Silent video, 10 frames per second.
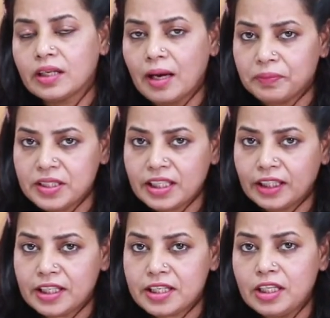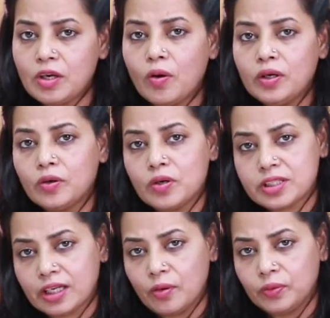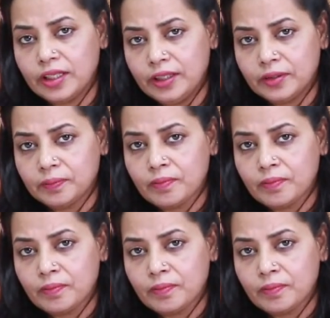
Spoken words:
company secretary or cost accountant.